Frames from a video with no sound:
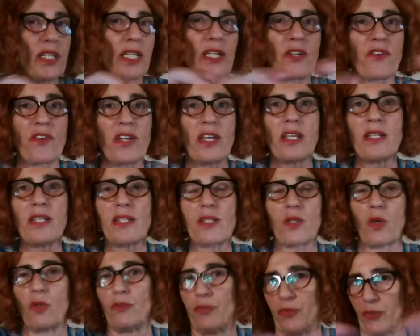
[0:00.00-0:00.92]

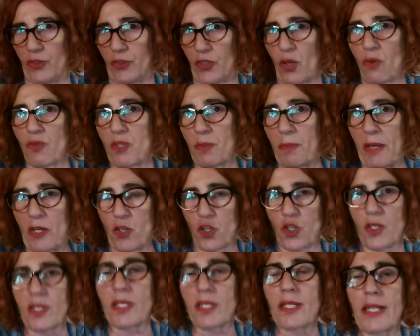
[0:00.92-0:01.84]
degrees of those
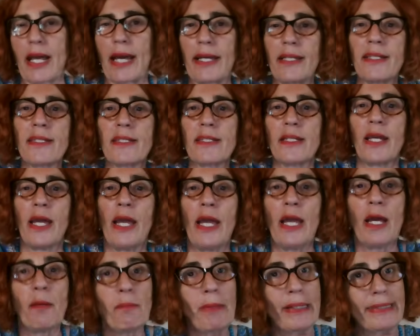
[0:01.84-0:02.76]
mentioned signs.
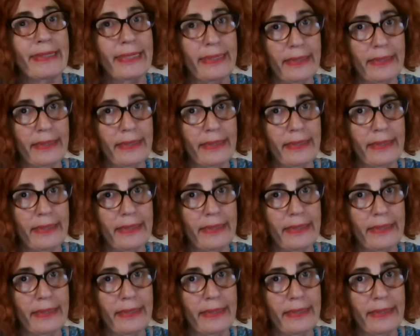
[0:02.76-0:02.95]
But